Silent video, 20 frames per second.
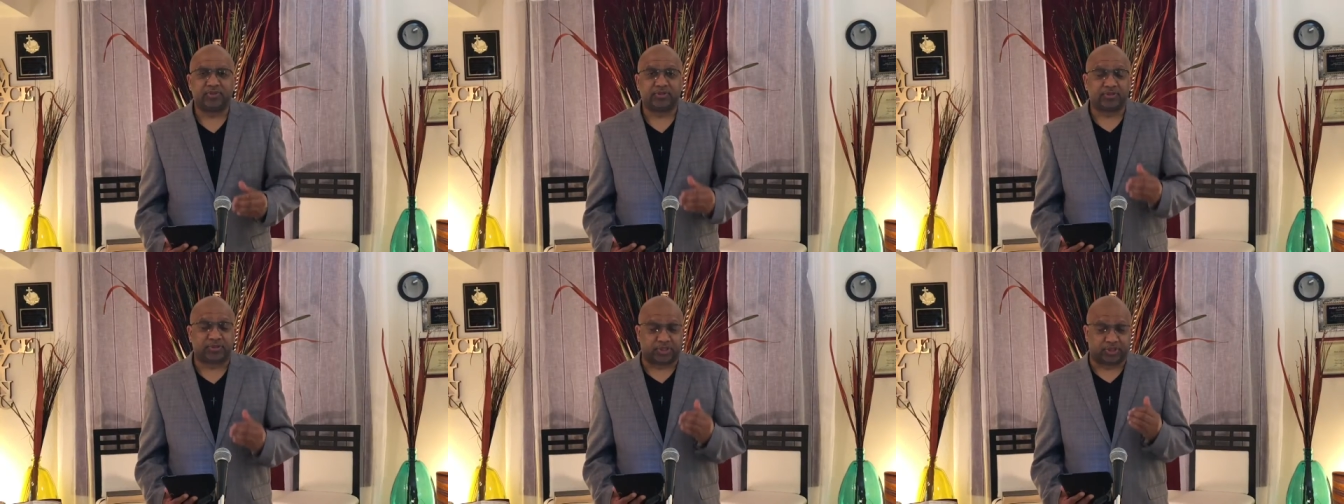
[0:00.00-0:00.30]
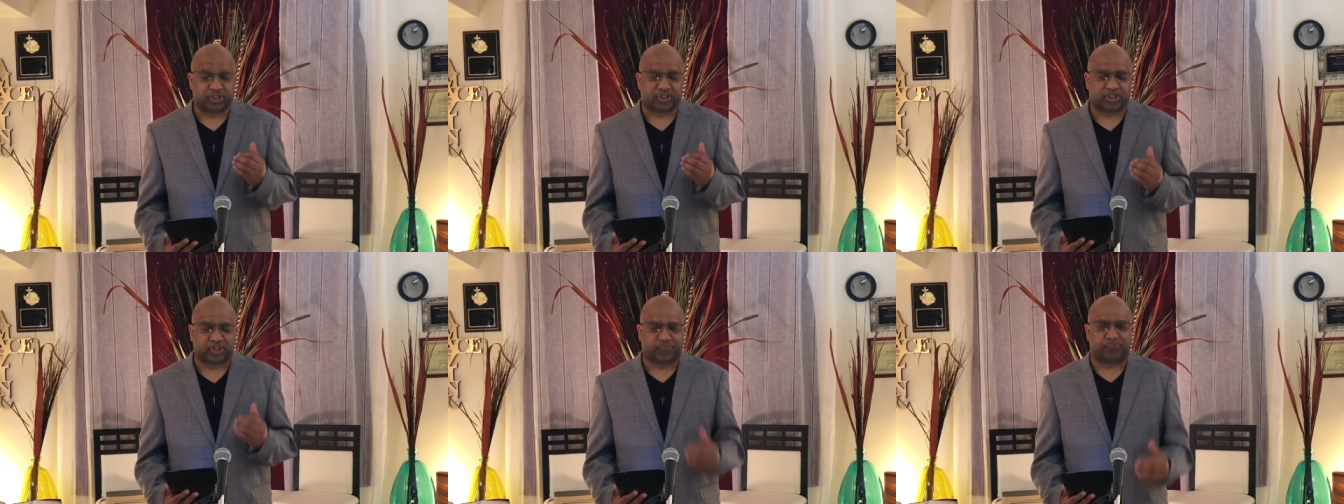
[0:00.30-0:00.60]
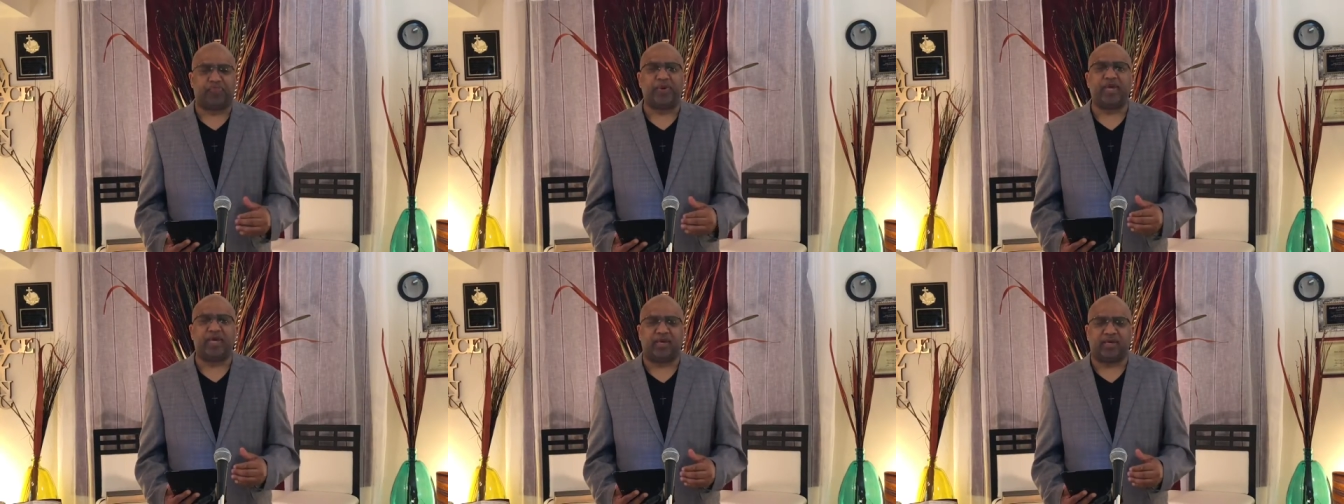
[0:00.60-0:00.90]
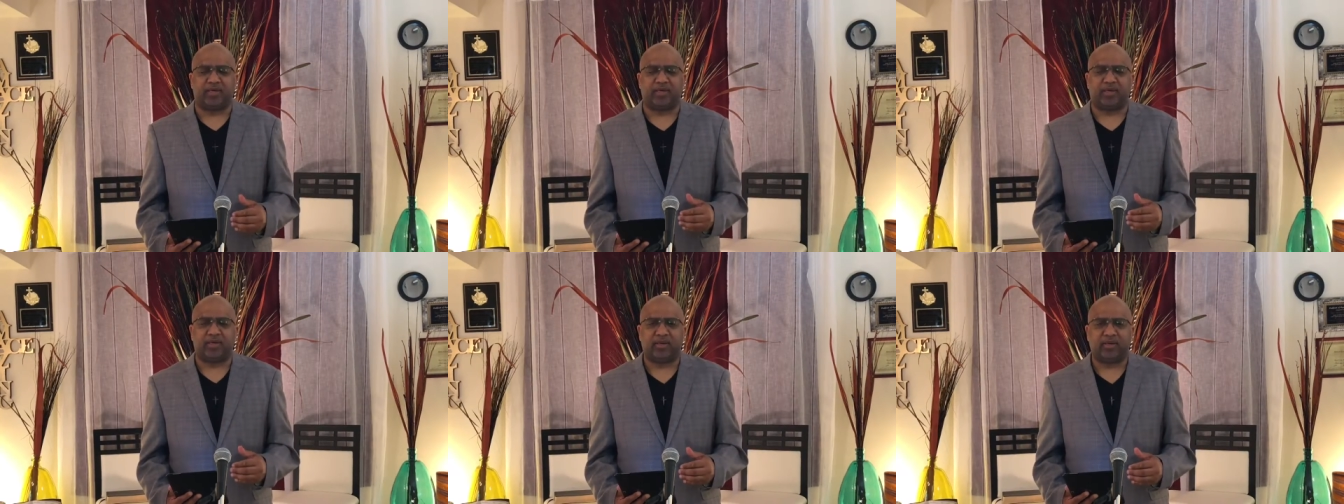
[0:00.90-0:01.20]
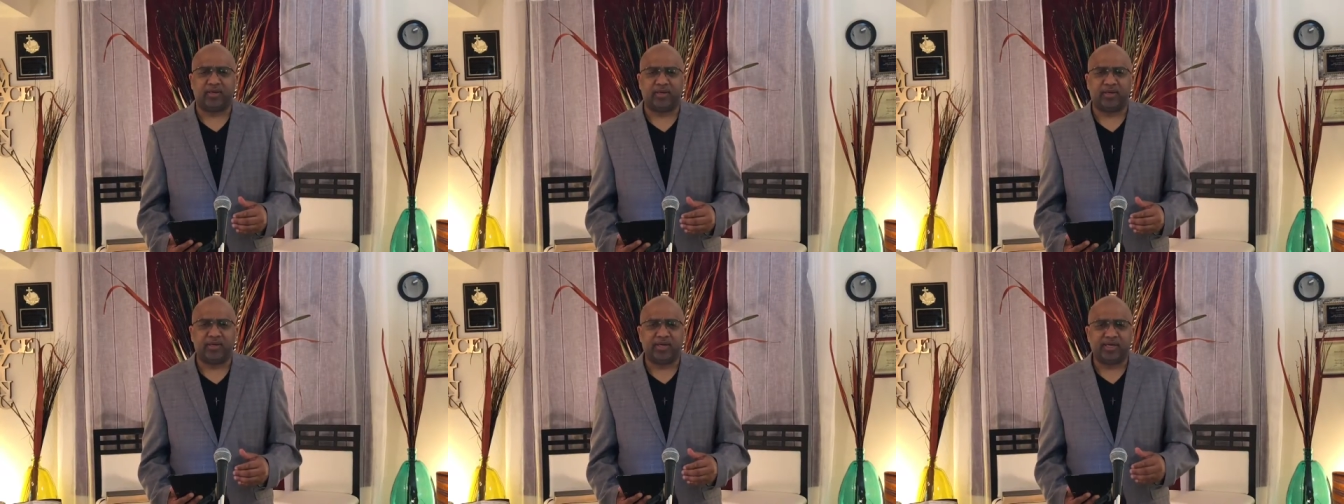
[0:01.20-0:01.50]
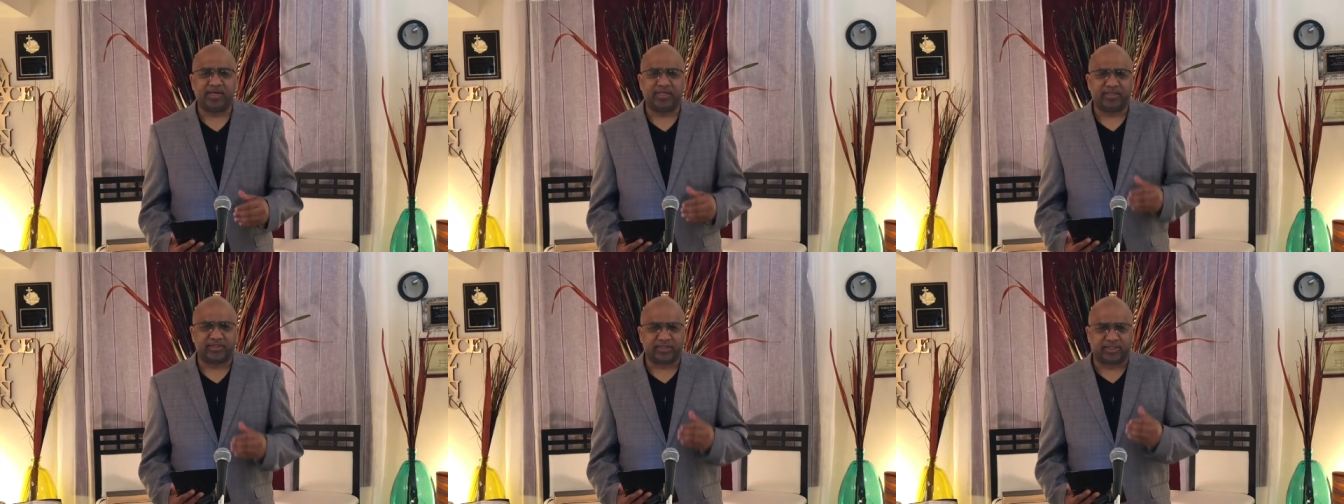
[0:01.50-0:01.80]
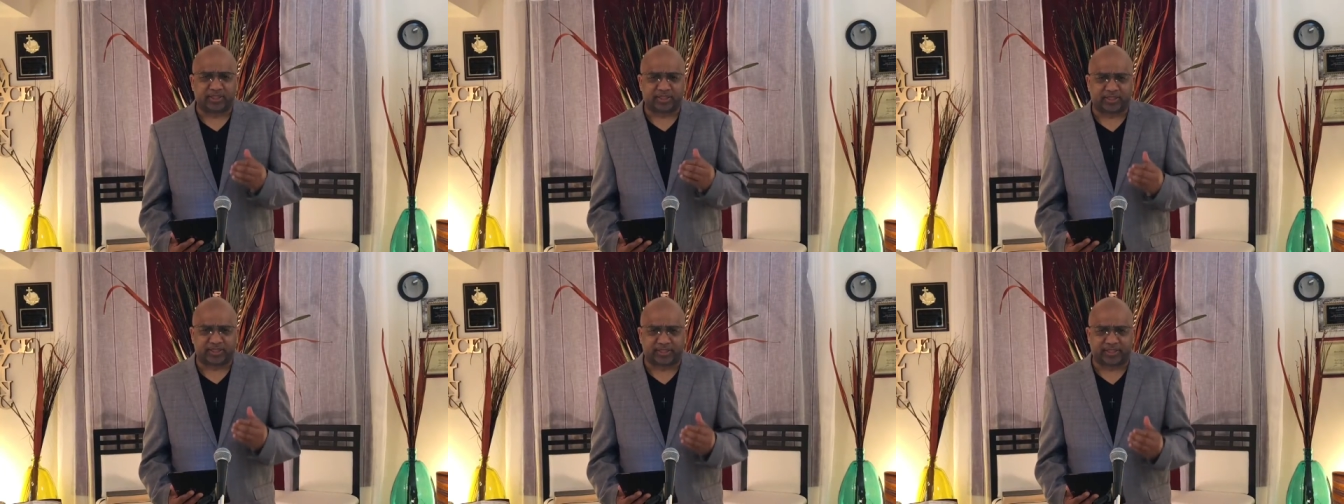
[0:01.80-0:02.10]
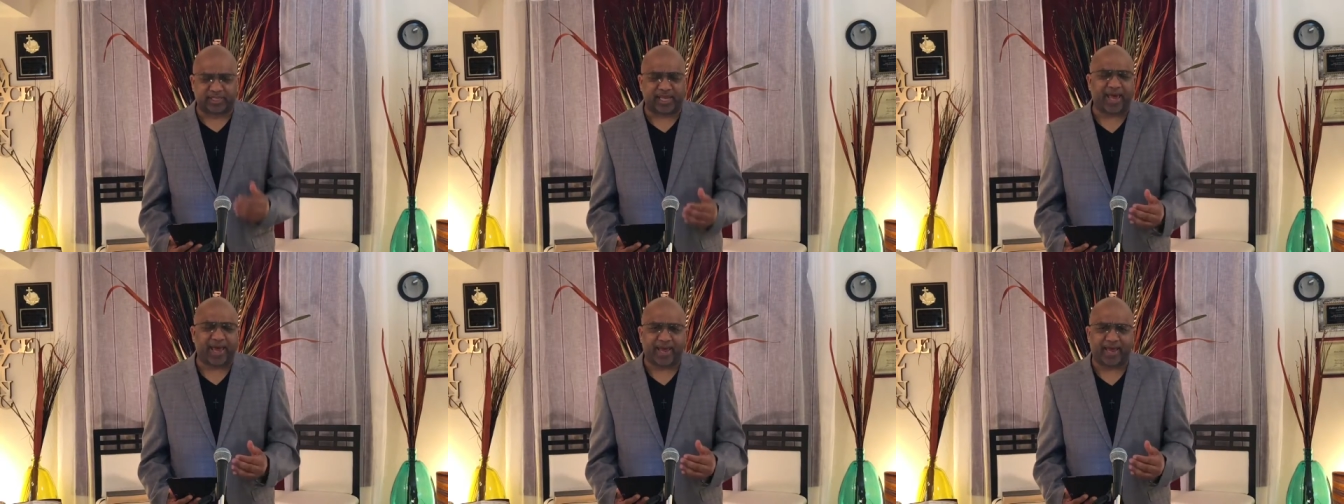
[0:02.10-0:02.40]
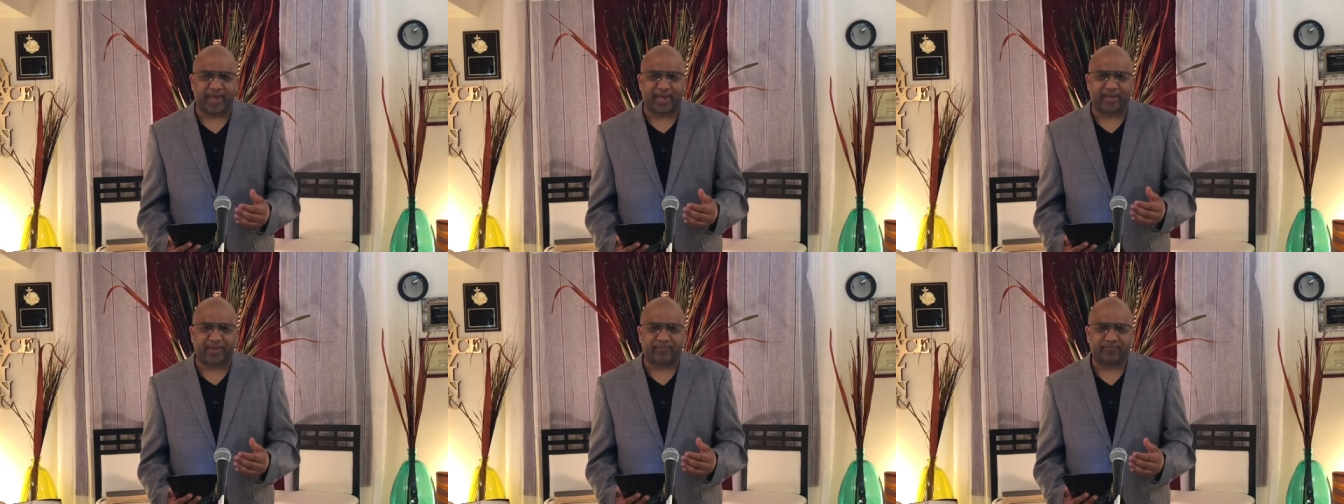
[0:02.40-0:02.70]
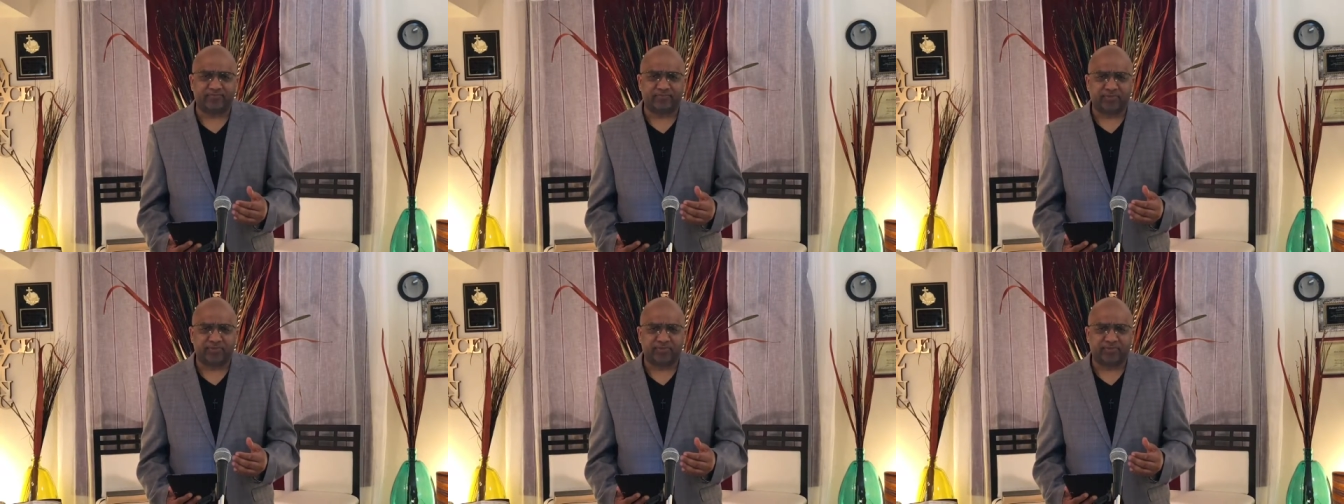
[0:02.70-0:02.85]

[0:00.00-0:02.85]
to speak, to say,